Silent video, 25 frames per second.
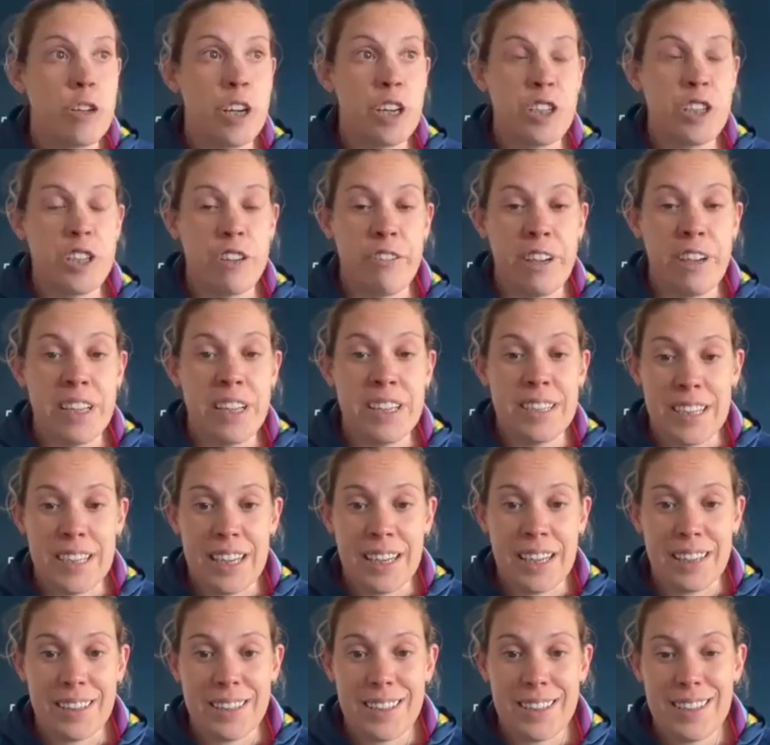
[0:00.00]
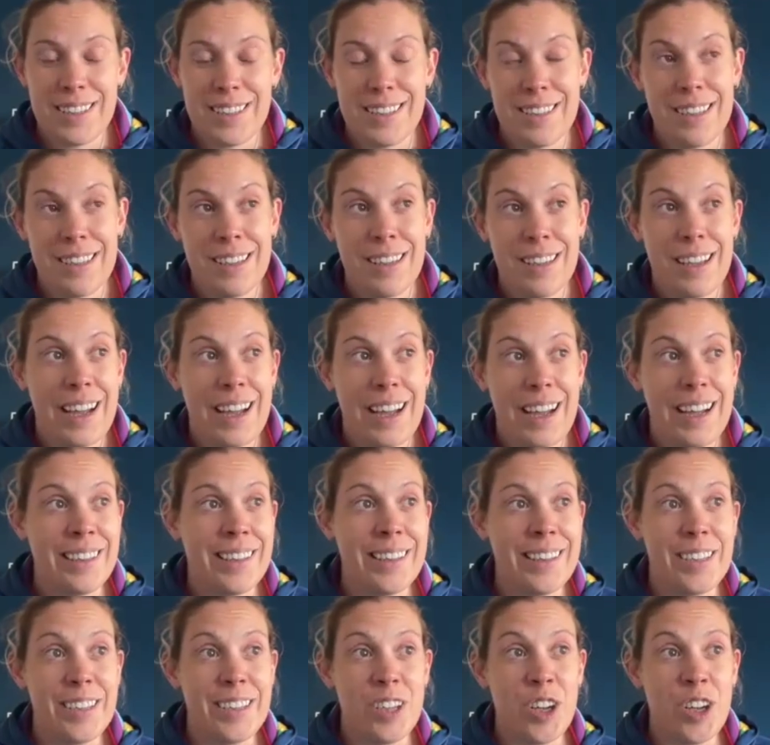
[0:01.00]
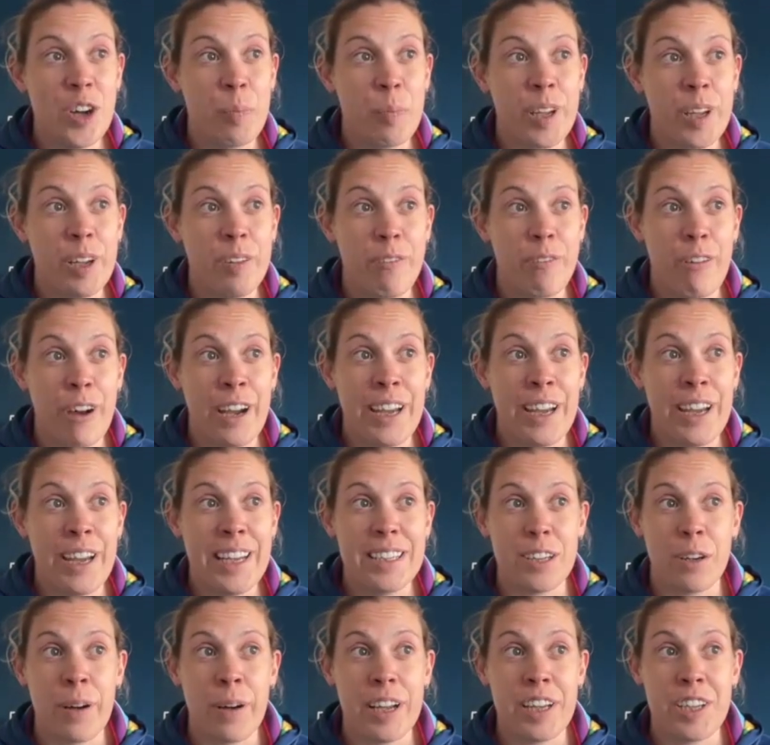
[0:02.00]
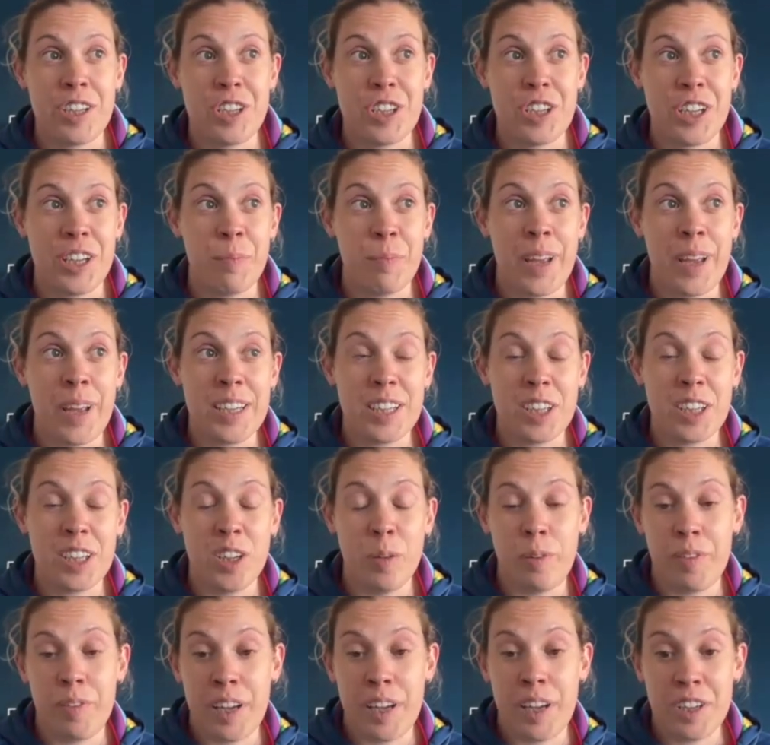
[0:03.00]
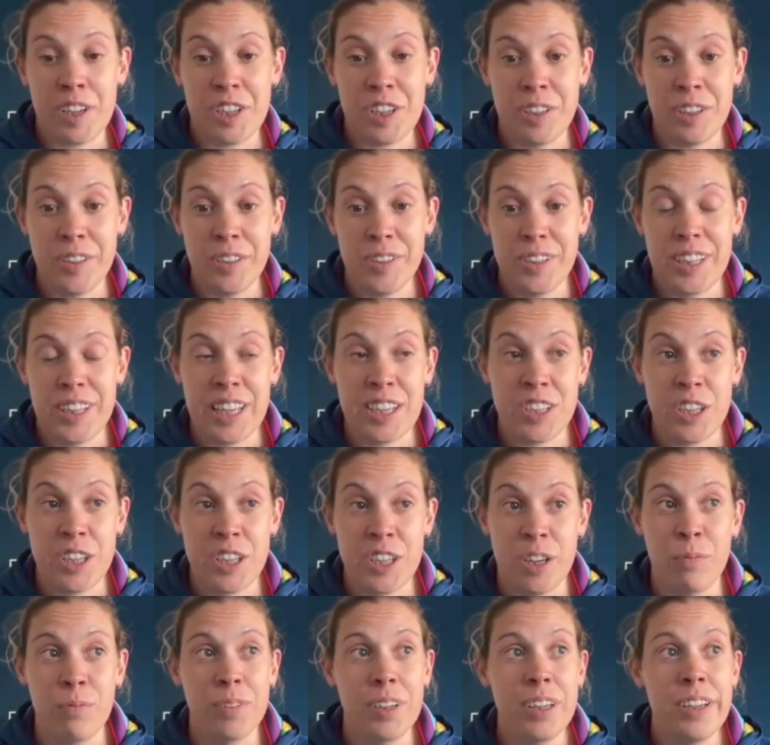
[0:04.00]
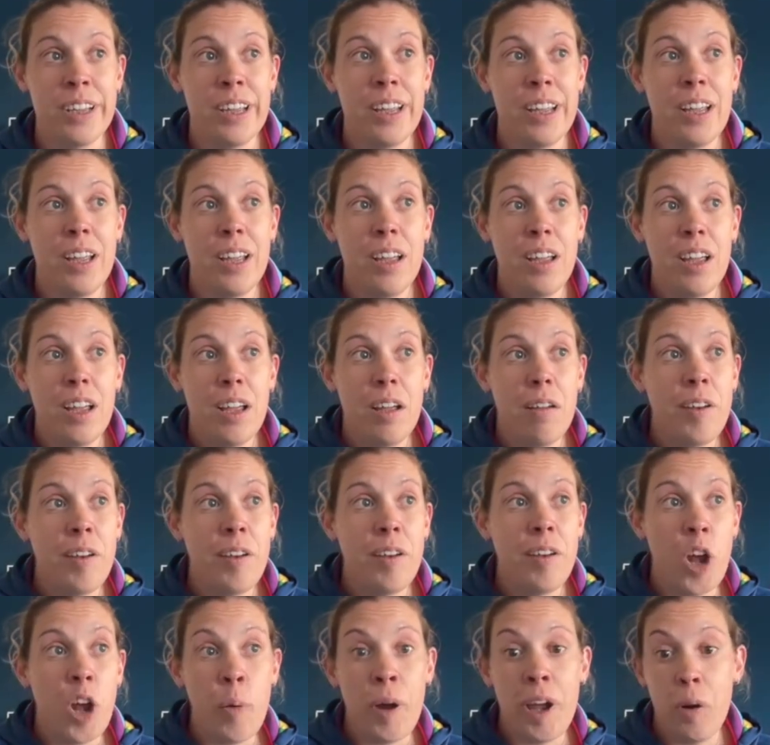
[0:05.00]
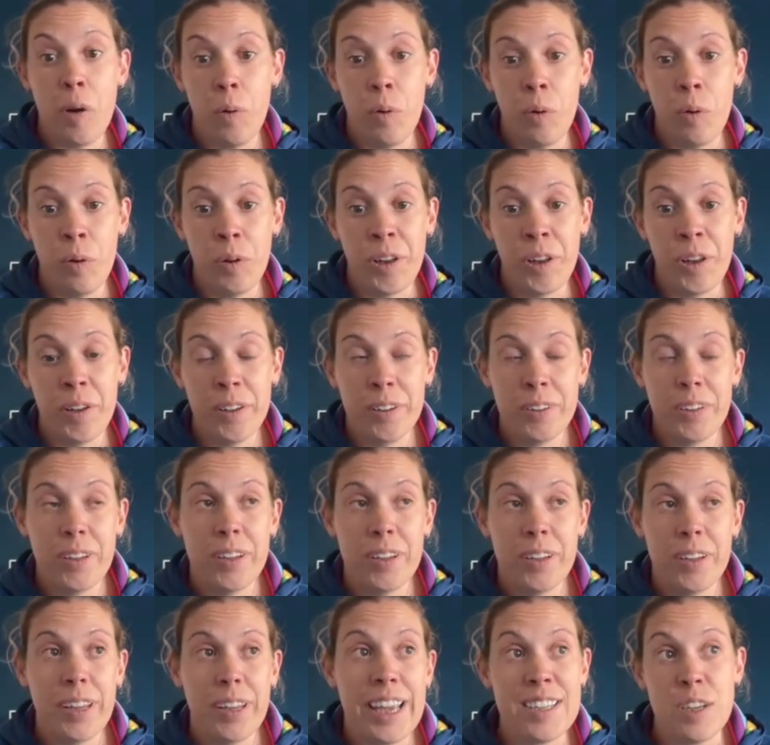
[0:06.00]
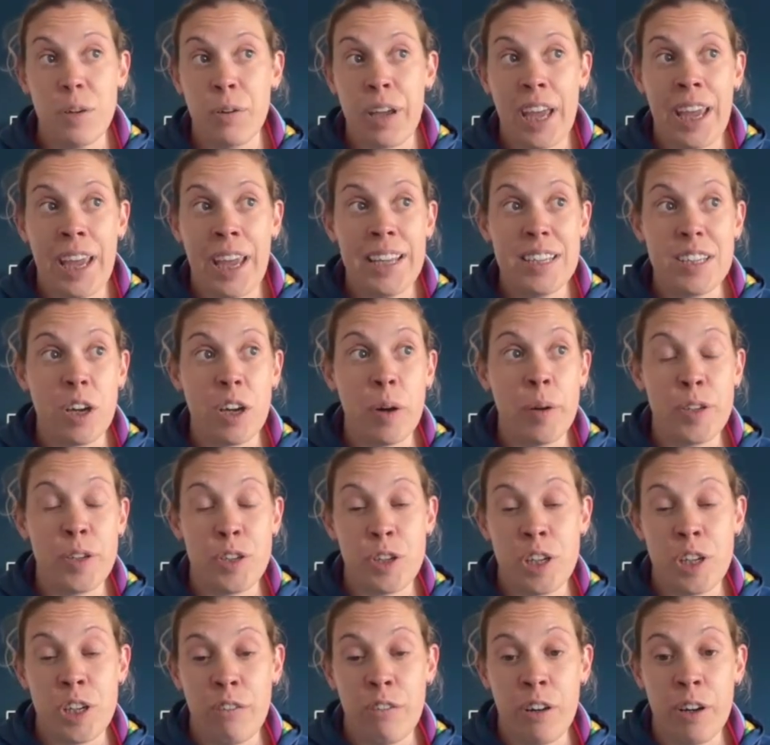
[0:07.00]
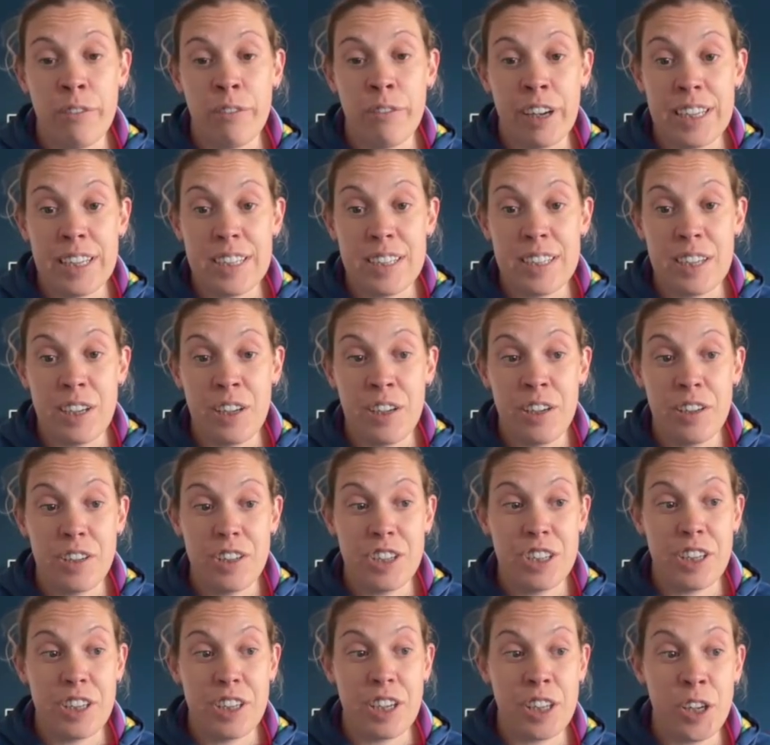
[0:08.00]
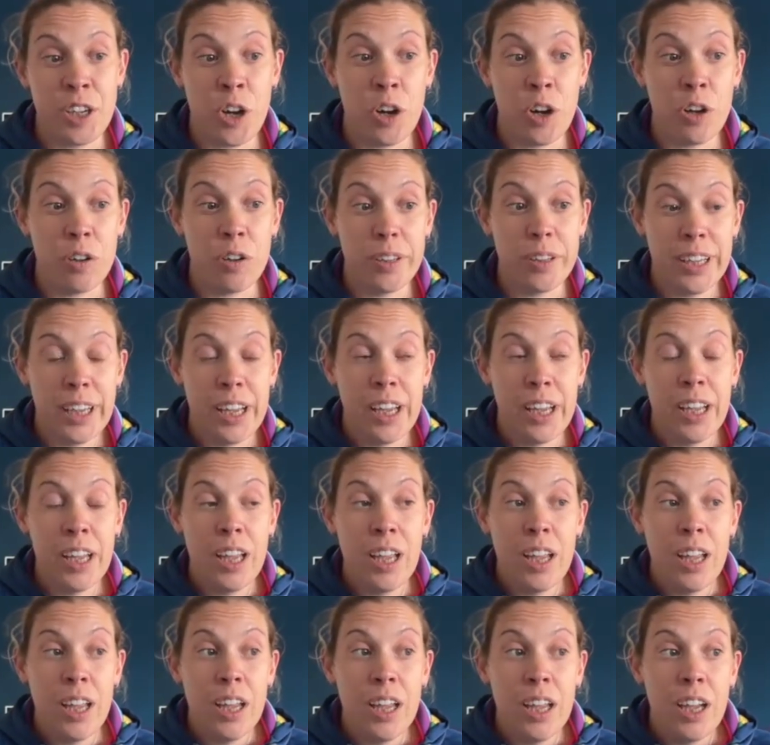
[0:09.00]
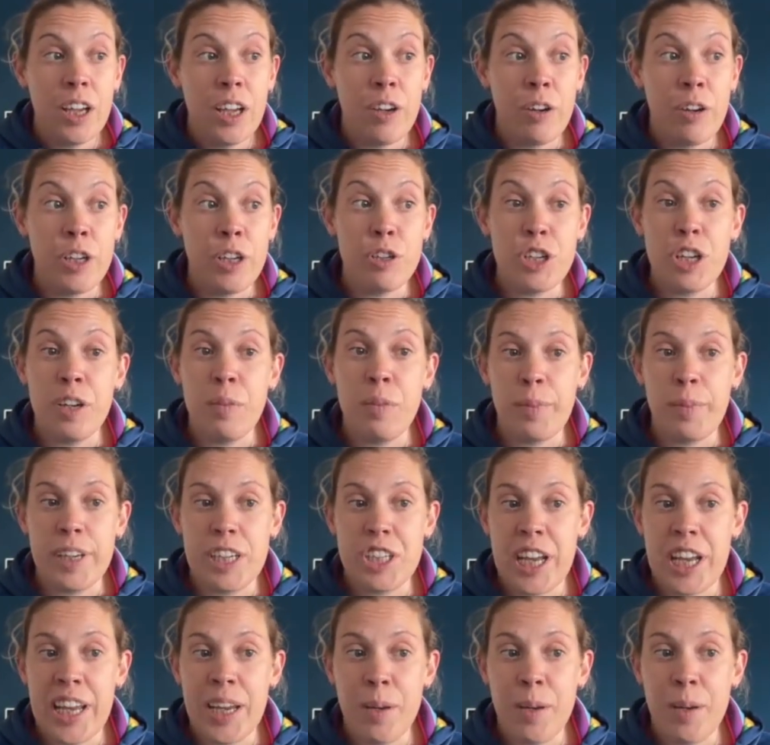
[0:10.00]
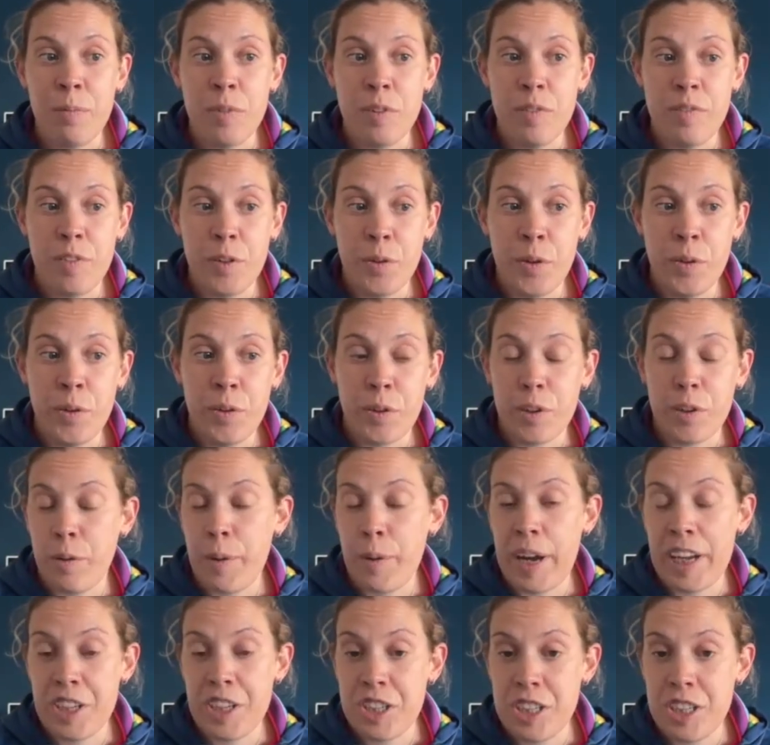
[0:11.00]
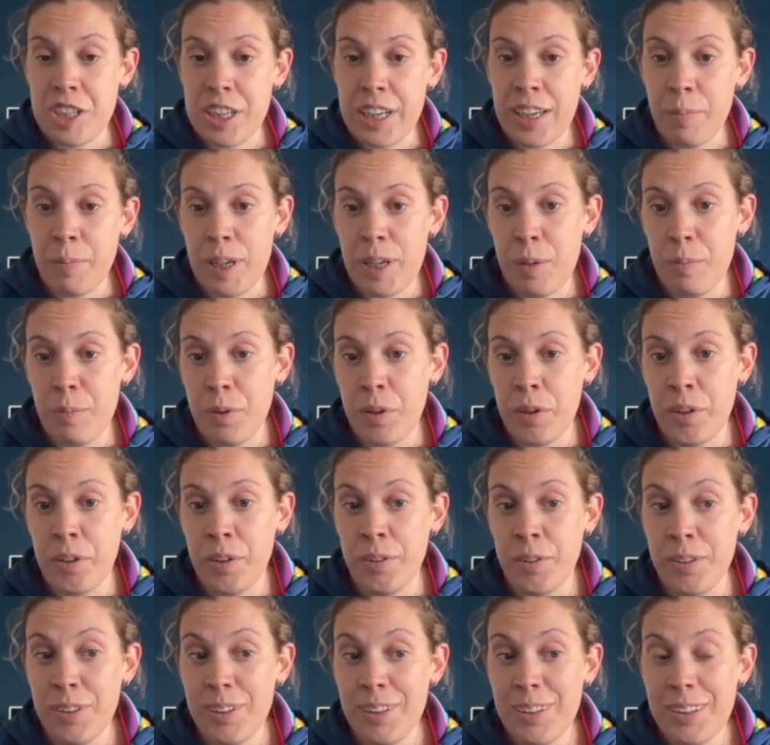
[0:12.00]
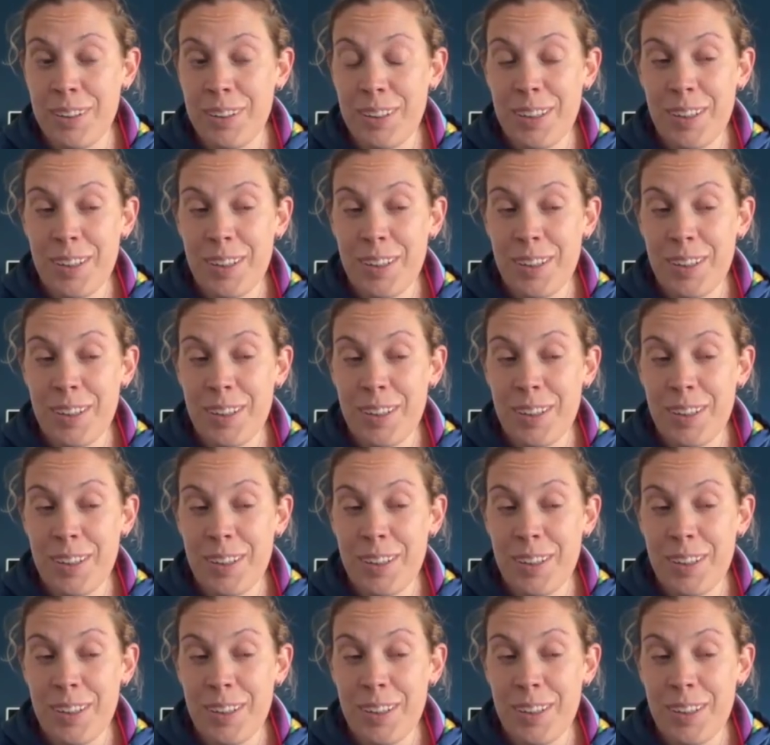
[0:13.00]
trust your instincts and to not be afraid to question medical professionals. They don't know it all. It's okay to go and do your own research, and you shouldn't be shamed for questioning people